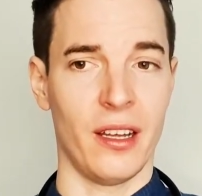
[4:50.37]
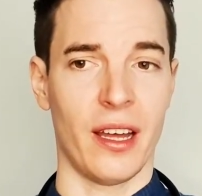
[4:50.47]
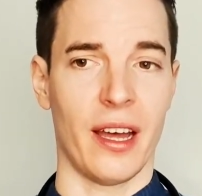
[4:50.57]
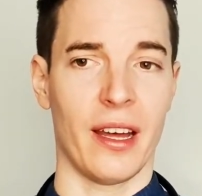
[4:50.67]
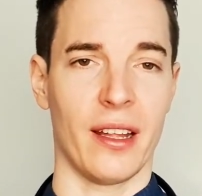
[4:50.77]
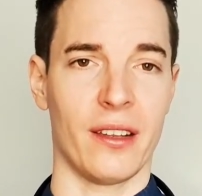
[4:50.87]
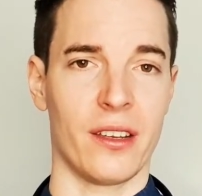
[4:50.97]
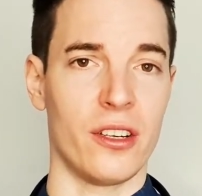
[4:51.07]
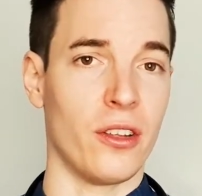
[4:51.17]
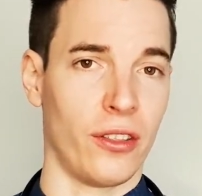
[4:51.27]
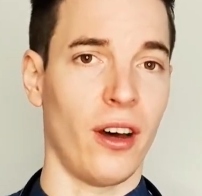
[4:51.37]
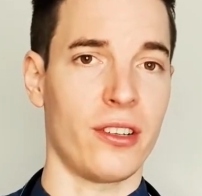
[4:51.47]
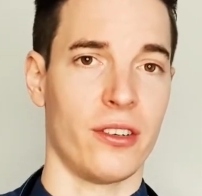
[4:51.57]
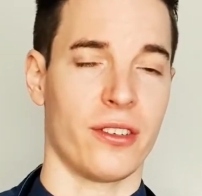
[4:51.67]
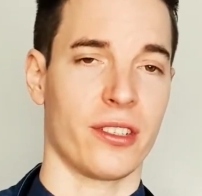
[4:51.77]
and you
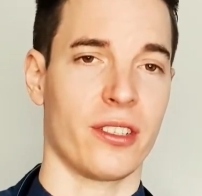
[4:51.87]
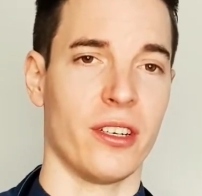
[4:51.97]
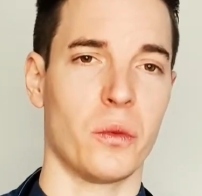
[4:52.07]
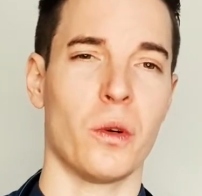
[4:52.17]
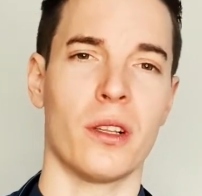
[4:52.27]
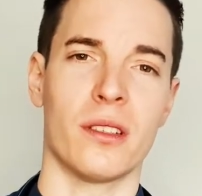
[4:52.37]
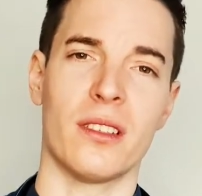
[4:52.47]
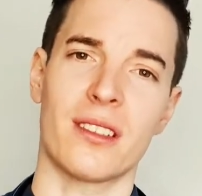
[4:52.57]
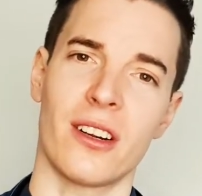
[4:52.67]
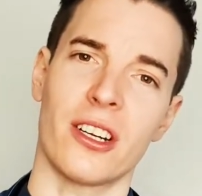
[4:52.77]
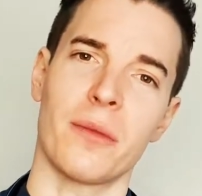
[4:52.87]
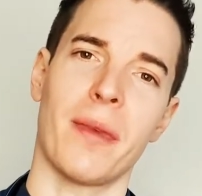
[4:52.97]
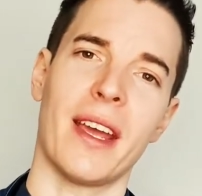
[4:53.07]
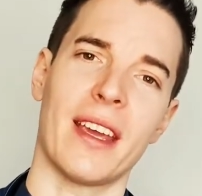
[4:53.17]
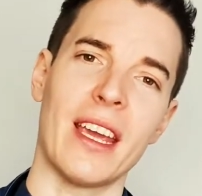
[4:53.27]
thought you understood will start to
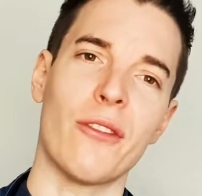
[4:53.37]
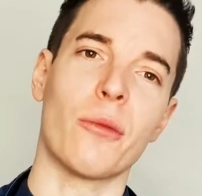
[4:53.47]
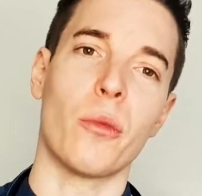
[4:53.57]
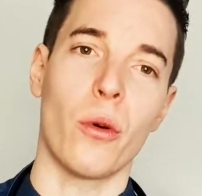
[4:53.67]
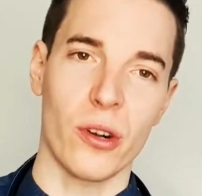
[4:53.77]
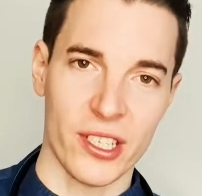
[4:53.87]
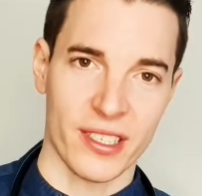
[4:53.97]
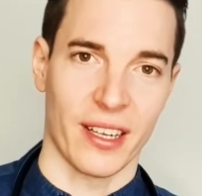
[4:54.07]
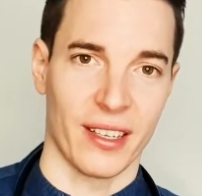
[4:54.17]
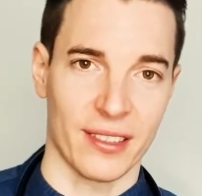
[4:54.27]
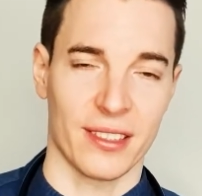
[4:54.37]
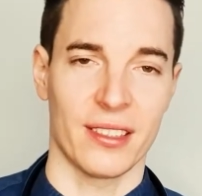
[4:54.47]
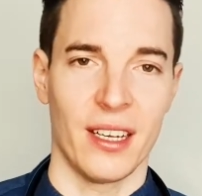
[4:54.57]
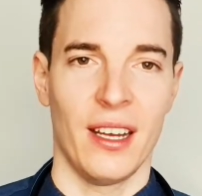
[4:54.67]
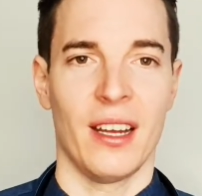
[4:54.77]
make even more sense
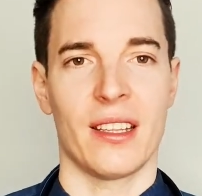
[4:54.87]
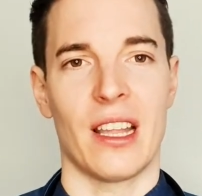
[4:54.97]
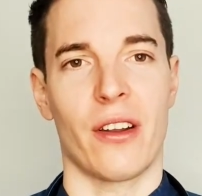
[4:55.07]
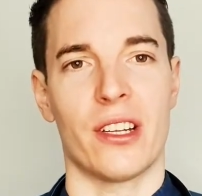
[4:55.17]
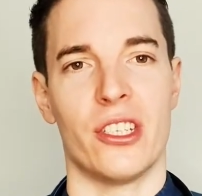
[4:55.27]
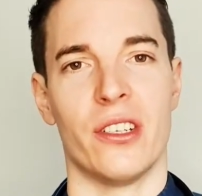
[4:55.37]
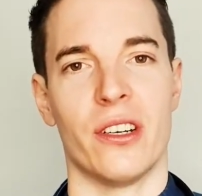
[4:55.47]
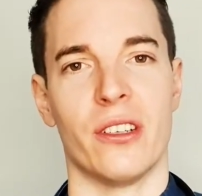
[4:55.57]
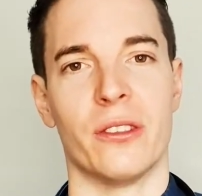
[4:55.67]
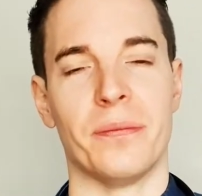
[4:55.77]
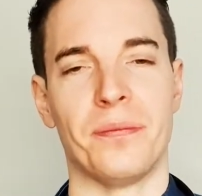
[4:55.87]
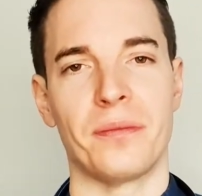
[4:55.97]
now that you know